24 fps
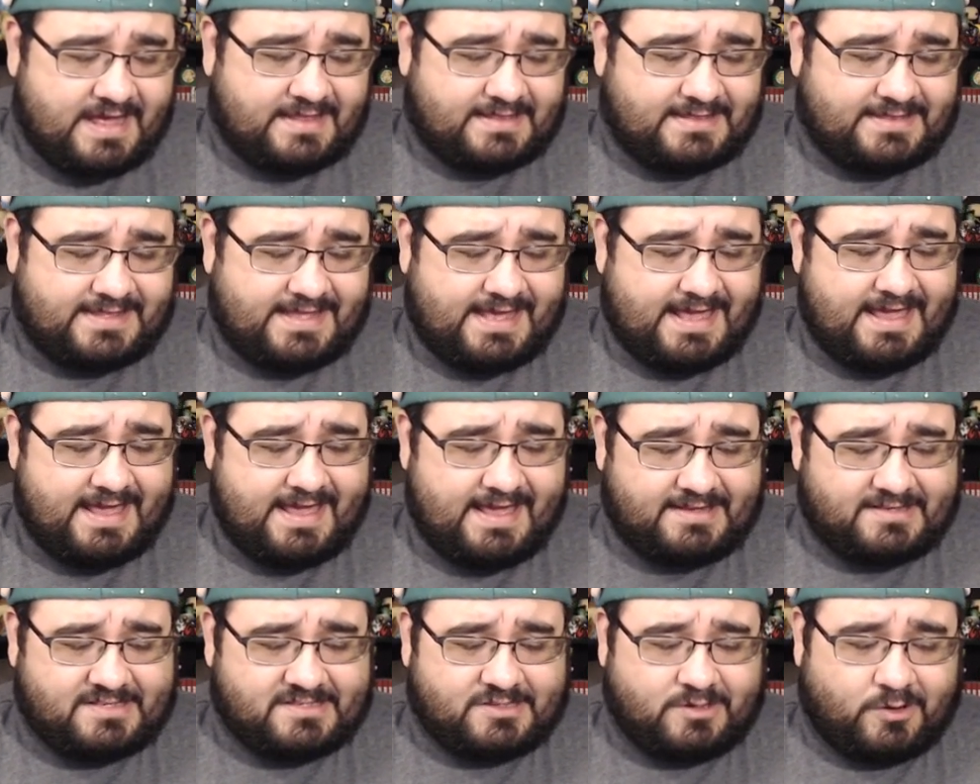
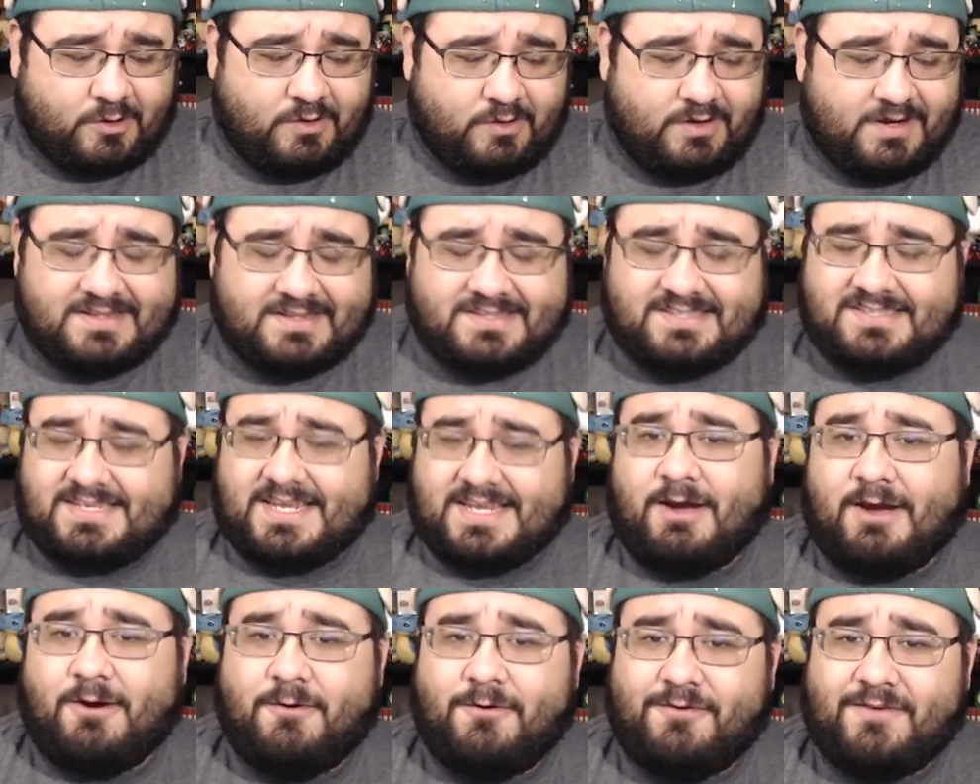the story
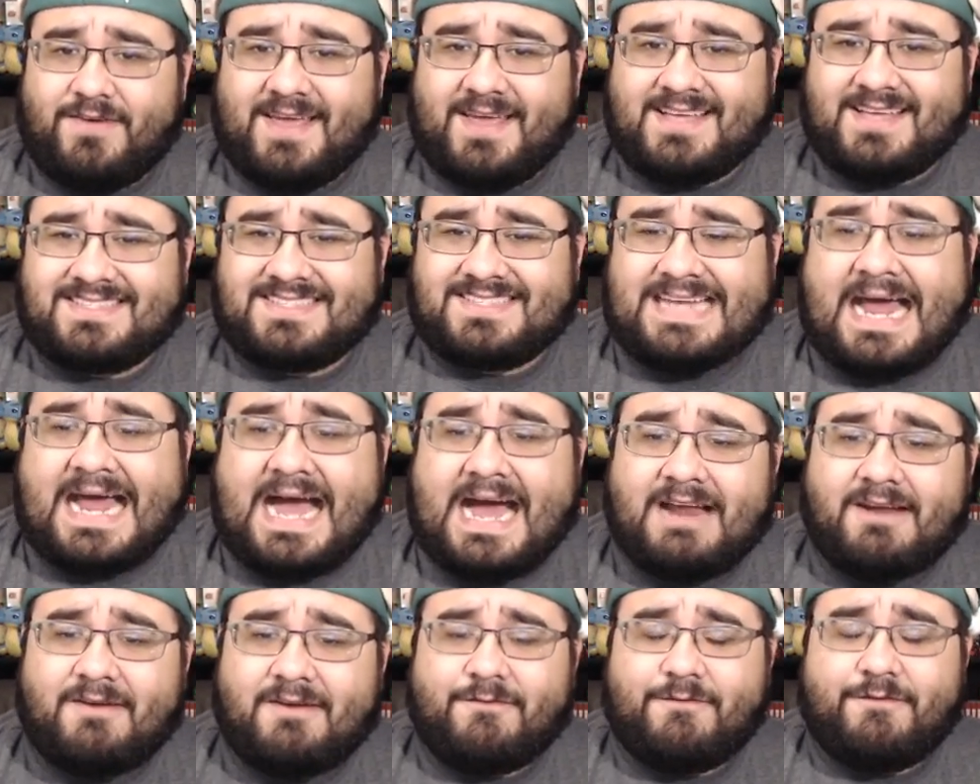itself is
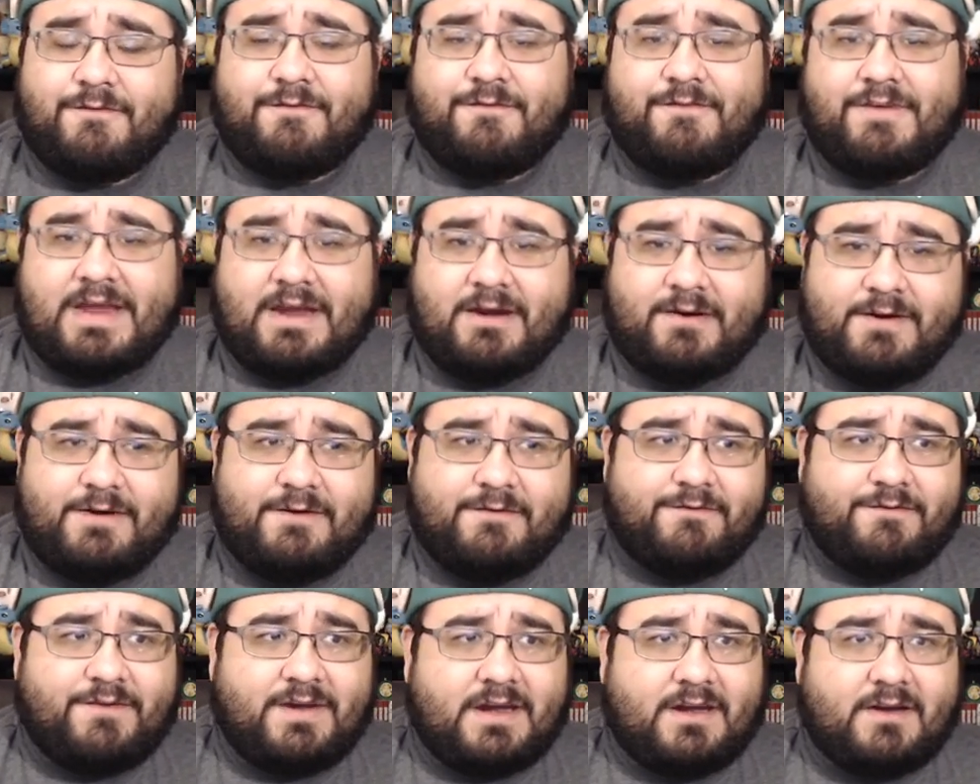not very,
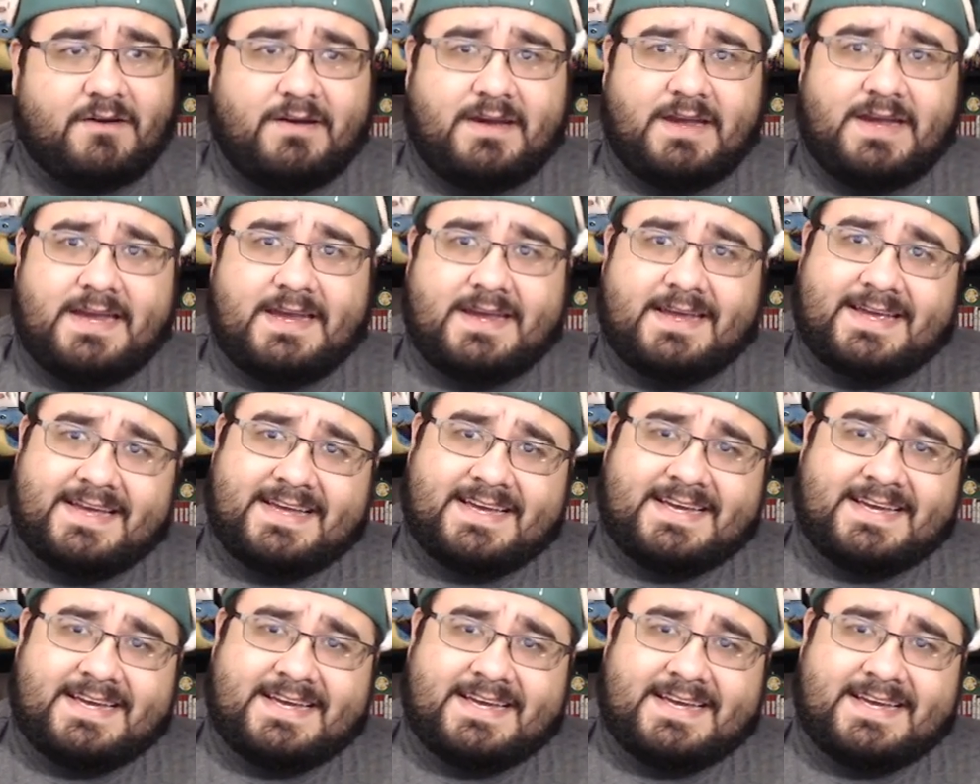very